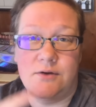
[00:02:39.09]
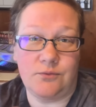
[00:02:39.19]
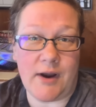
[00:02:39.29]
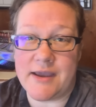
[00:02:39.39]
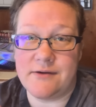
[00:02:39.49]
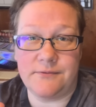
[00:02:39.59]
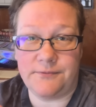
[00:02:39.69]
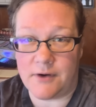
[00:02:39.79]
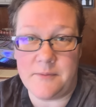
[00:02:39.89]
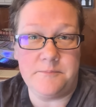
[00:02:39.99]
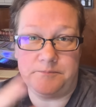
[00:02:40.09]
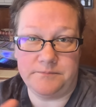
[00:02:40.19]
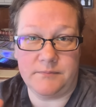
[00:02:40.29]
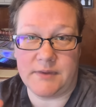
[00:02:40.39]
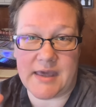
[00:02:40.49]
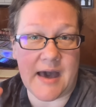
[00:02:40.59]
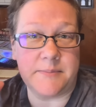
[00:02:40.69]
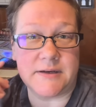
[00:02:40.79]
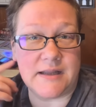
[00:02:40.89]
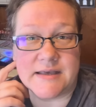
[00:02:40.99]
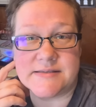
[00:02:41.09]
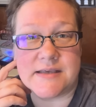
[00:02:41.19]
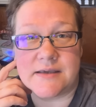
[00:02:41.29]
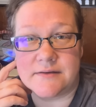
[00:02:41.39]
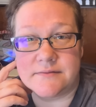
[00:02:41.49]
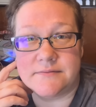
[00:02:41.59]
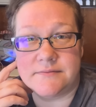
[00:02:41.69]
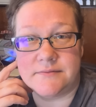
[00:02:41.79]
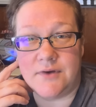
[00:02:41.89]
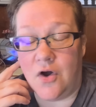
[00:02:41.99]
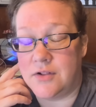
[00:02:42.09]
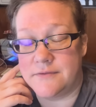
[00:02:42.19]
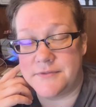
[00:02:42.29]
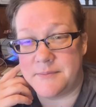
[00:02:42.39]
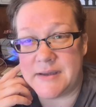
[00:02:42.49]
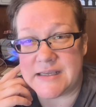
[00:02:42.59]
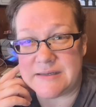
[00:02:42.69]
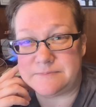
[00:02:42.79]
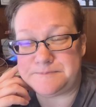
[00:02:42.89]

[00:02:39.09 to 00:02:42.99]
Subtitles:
right, from capitalizing all of the money.